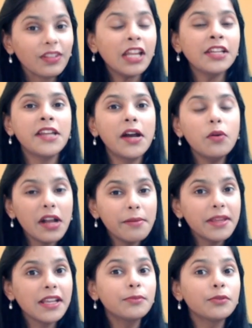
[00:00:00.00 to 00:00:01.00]
Now
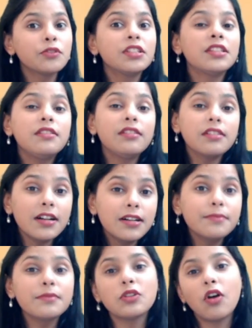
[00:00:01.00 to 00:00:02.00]
coming up to the
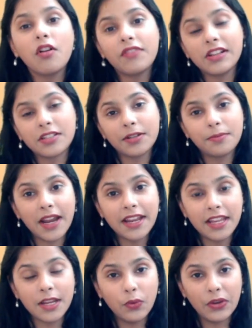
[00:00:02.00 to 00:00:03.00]
terms of
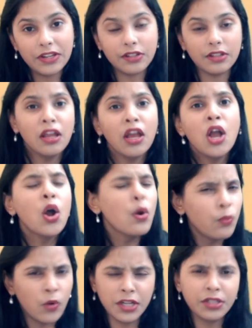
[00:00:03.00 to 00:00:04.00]
algebraic equation.
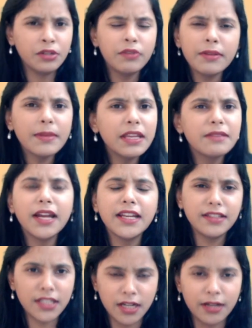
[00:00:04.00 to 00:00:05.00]
What do we mean by
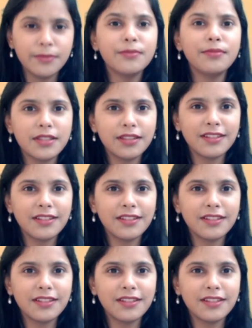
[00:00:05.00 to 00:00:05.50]
terms?